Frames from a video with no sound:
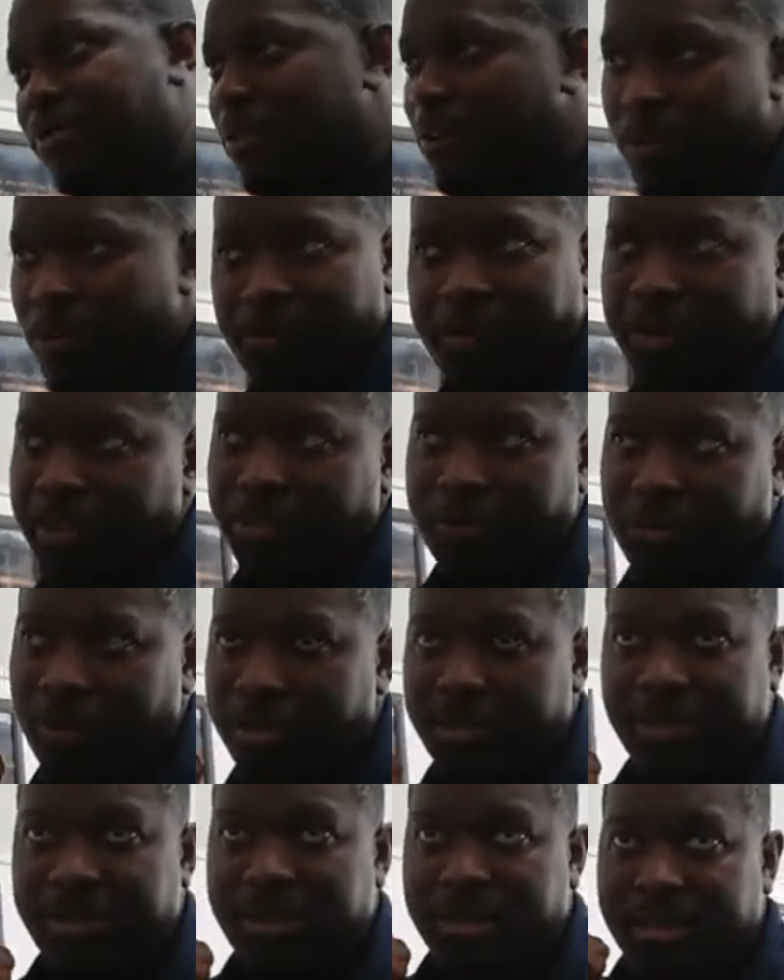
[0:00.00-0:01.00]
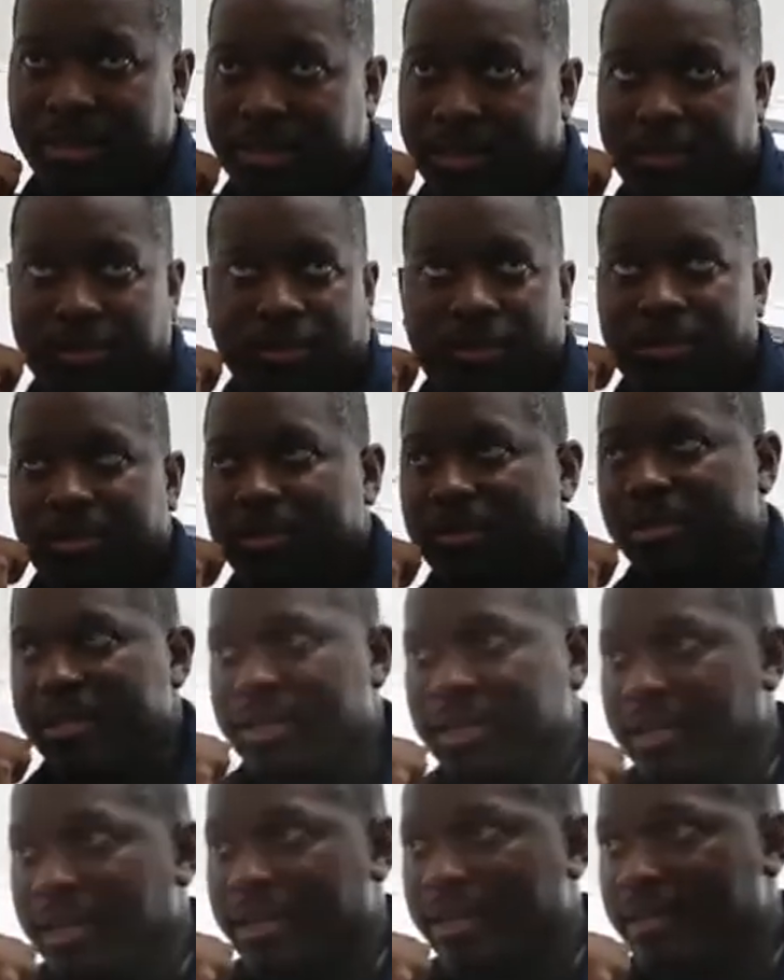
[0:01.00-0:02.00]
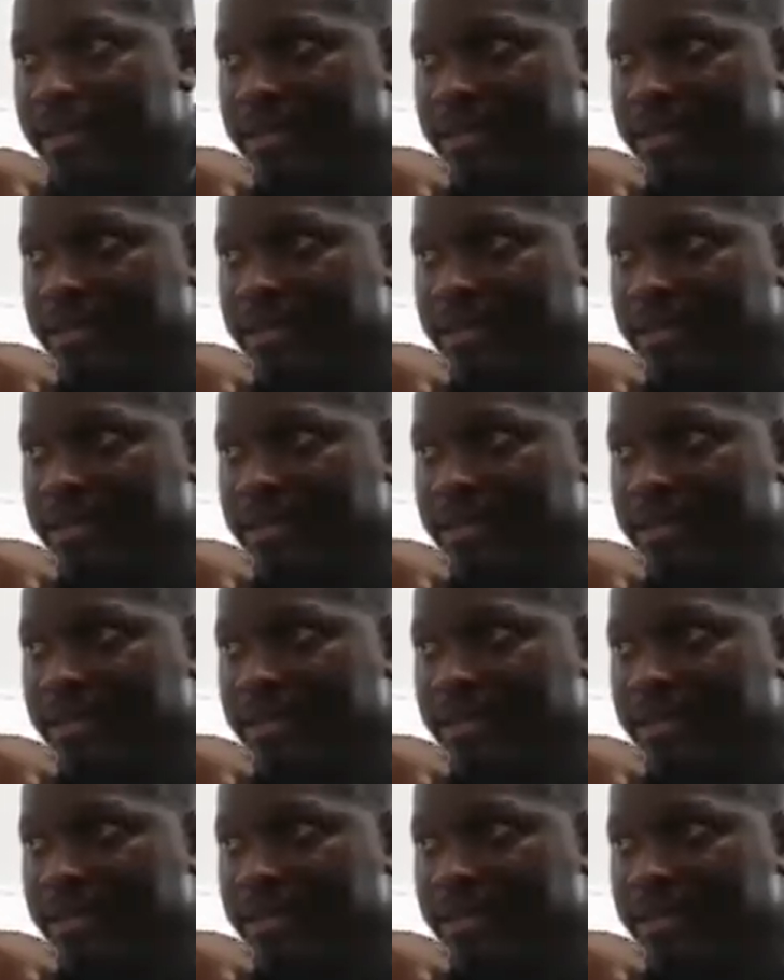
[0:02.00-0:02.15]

We opened this one almost a year later.